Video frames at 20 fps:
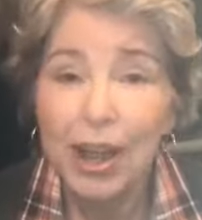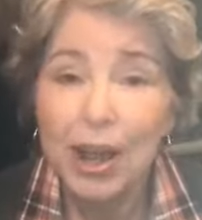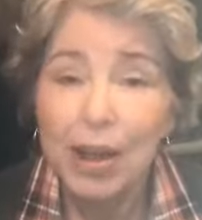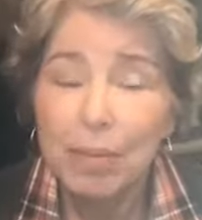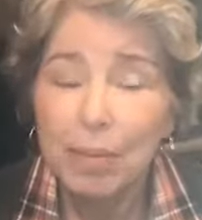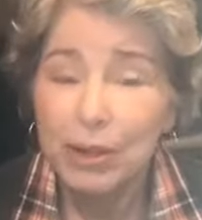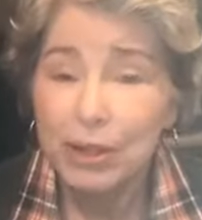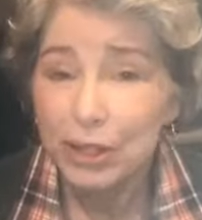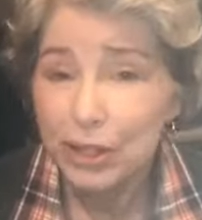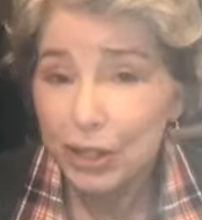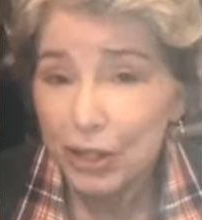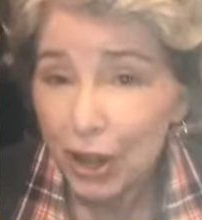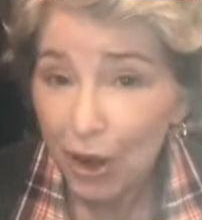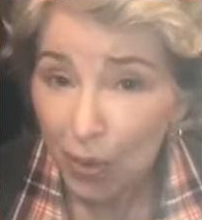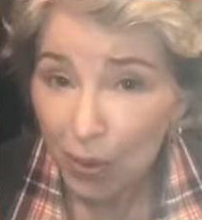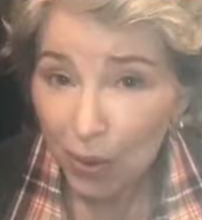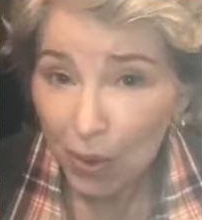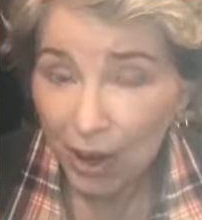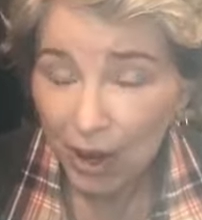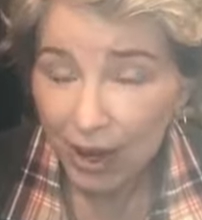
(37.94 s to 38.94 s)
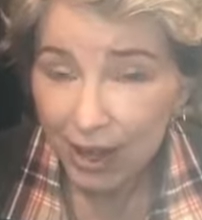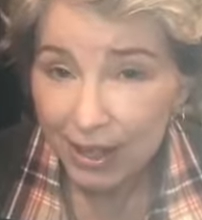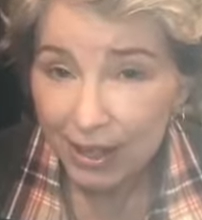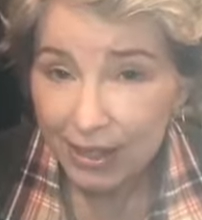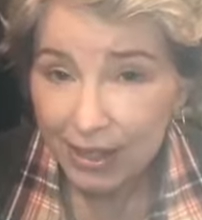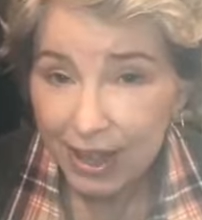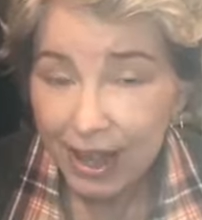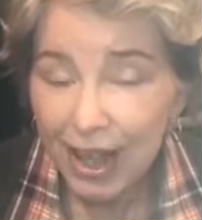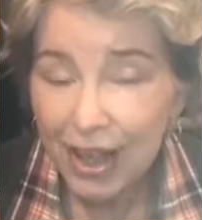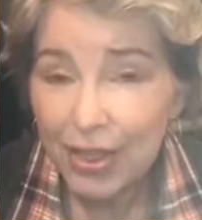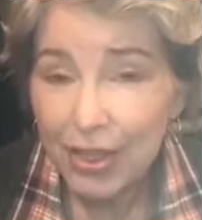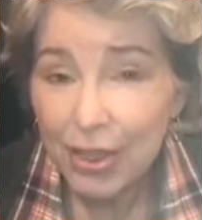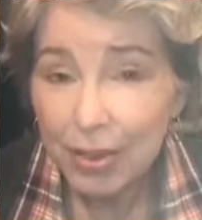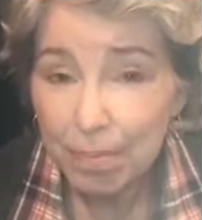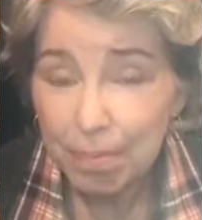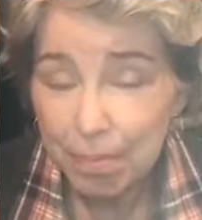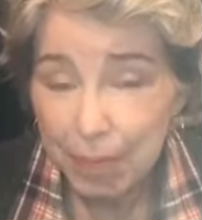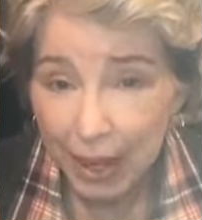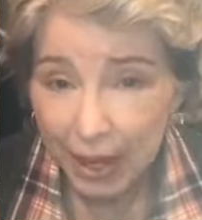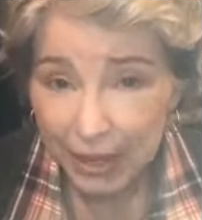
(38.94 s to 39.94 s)
But you know what? The
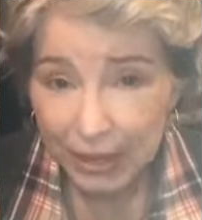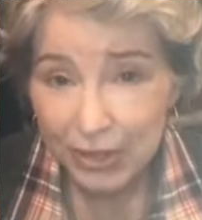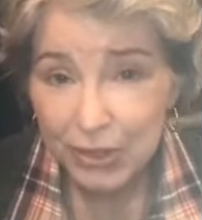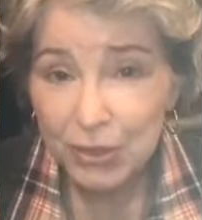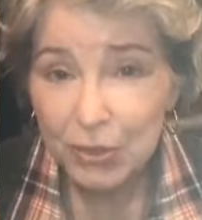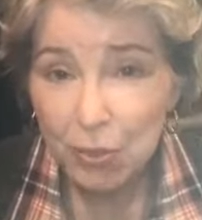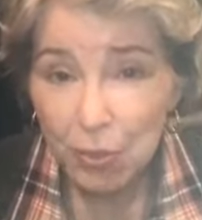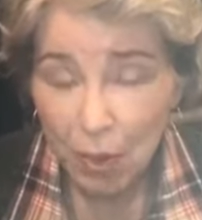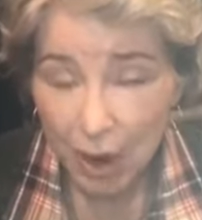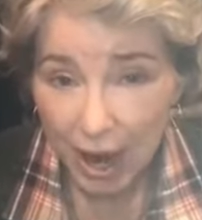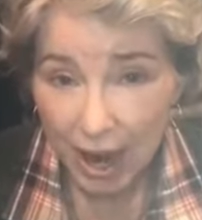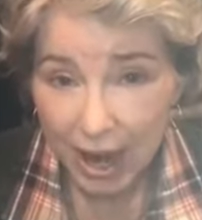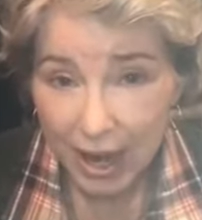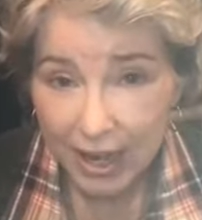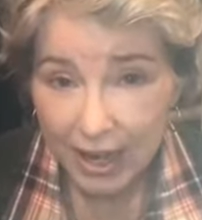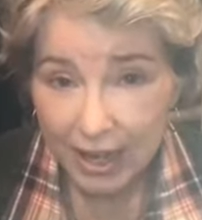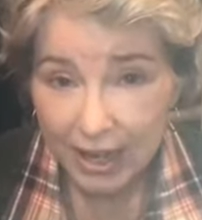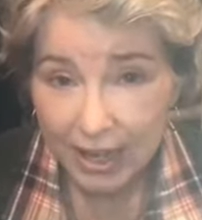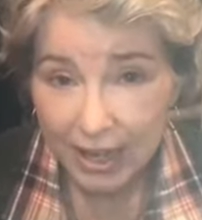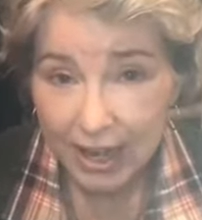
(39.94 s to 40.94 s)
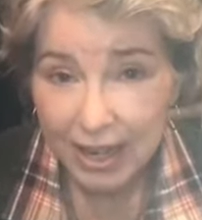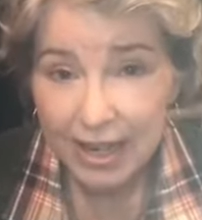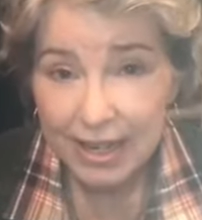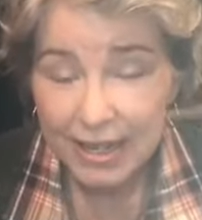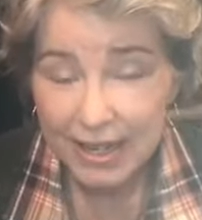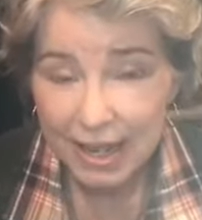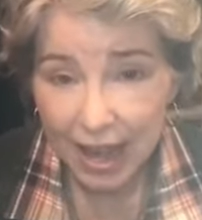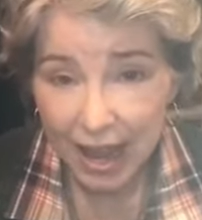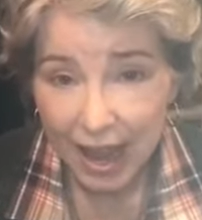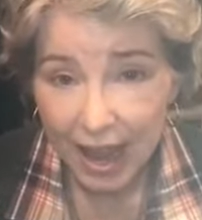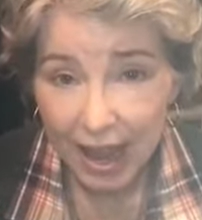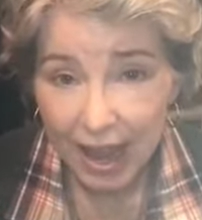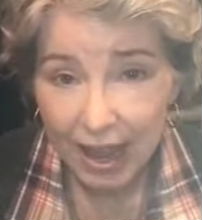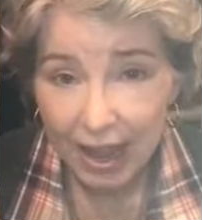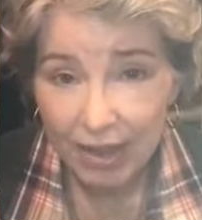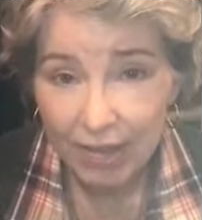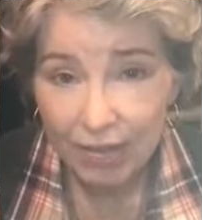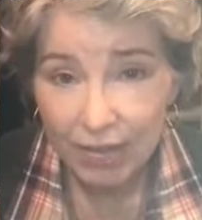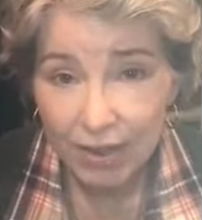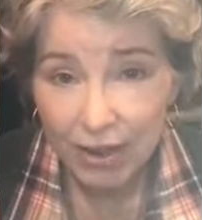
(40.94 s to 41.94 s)
best way to have